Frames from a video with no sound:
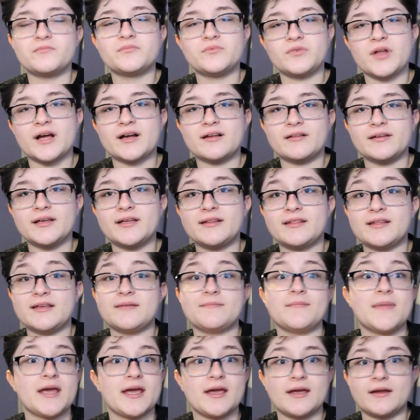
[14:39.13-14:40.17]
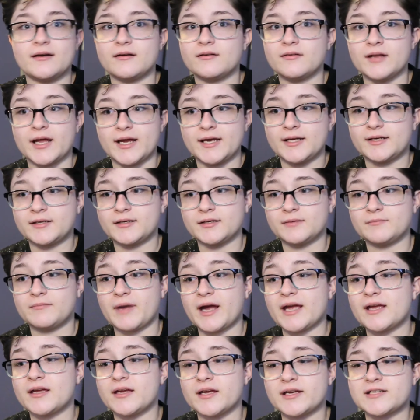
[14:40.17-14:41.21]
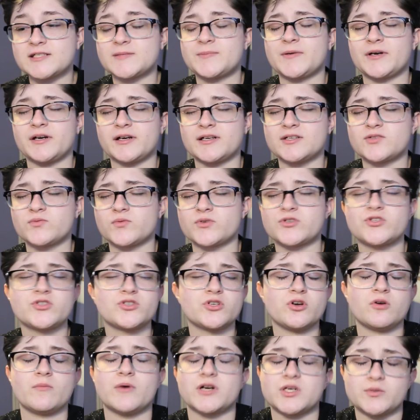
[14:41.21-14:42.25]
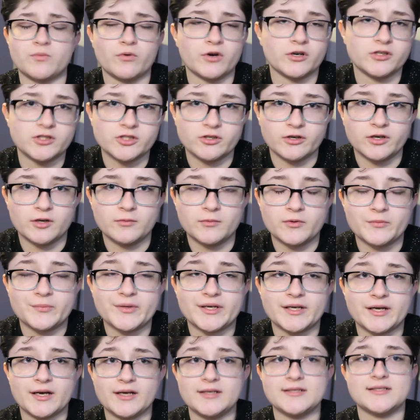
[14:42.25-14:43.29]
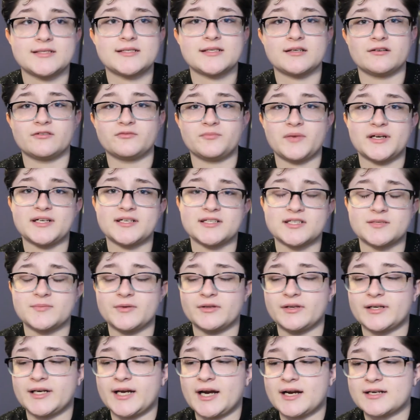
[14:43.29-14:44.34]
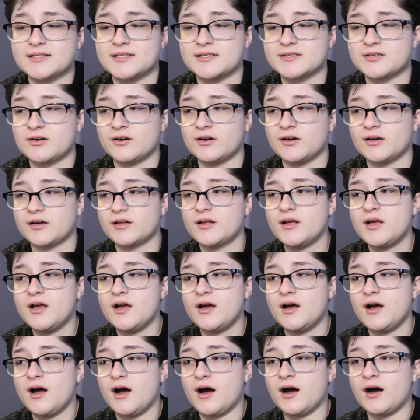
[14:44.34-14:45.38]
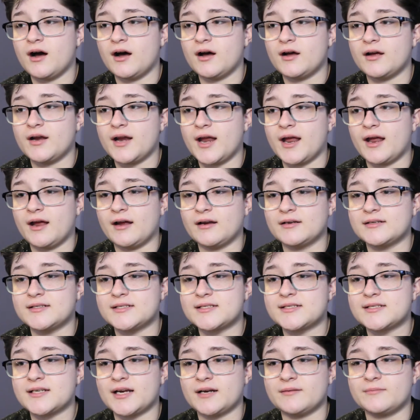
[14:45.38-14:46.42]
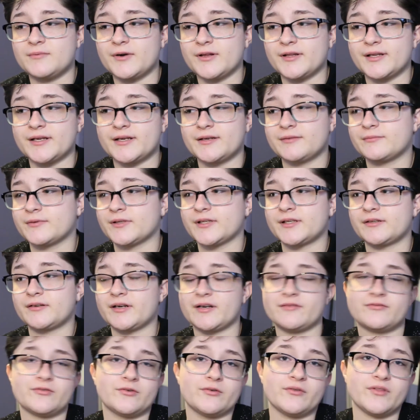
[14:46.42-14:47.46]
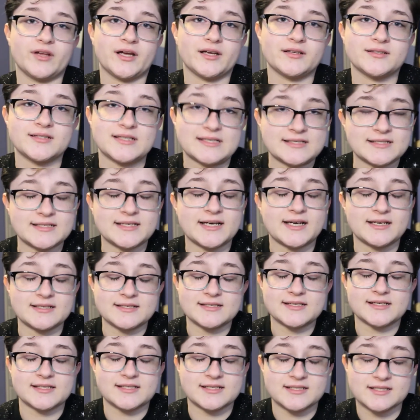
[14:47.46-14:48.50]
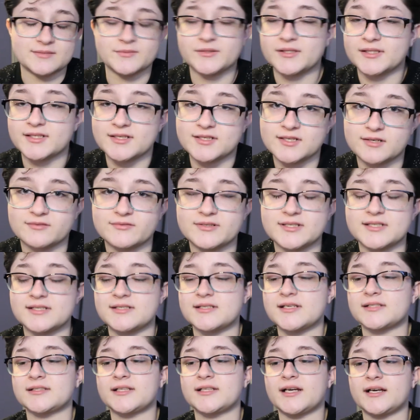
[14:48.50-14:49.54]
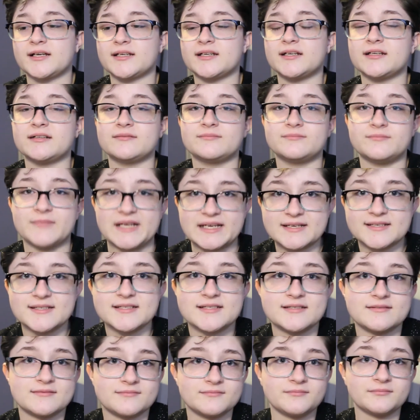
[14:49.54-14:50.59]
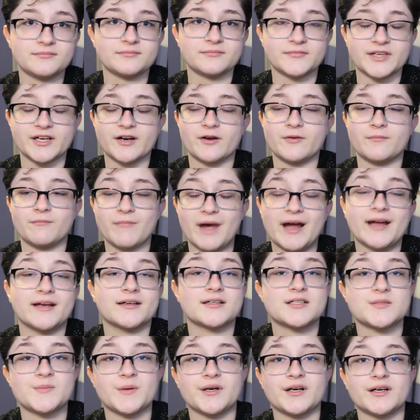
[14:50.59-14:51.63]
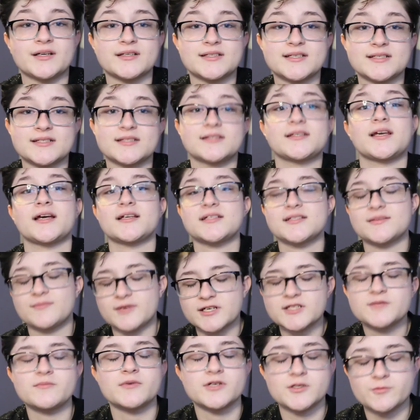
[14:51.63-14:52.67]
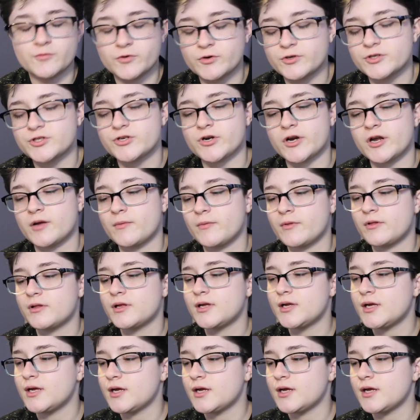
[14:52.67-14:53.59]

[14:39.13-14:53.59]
Luckily, the main, my experience was so much more enjoyable because of my disability access card, and I'm really, really grateful that Disney has accessibility services like that. It makes my experience as a guest is much, much more enjoyable.